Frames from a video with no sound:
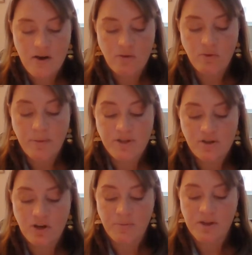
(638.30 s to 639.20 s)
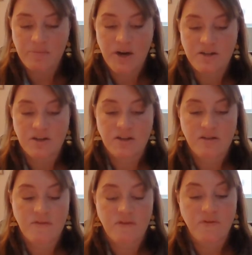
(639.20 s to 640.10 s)
Robins chirp in the branches
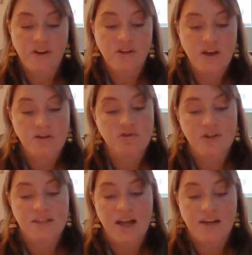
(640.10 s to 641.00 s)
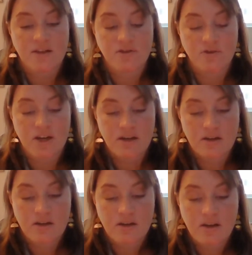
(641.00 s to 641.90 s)
of the fairly young trees lining the street.
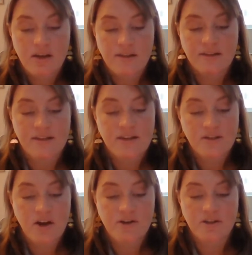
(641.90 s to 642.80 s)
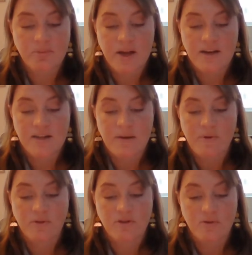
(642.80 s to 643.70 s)
The city's gardeners planted them
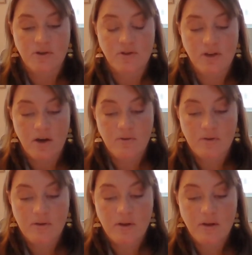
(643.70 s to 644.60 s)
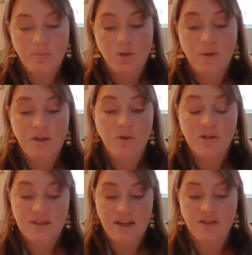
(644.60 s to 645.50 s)
only 2 years ago. Between the
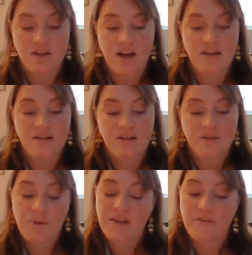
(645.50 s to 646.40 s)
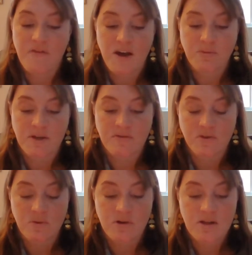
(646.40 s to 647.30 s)
golden sunshine, this being the final week of
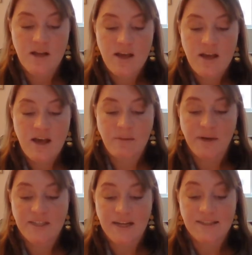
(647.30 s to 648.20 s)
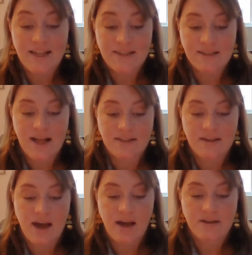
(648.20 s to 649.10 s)
school, and my dad's less
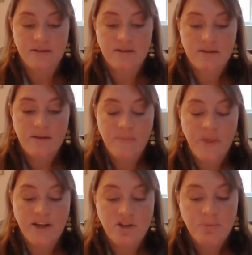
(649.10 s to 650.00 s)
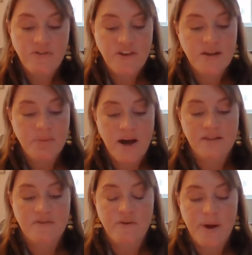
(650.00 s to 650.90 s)
glassy eyes, I should be feeling
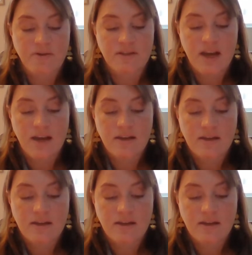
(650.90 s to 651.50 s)
positive about the day.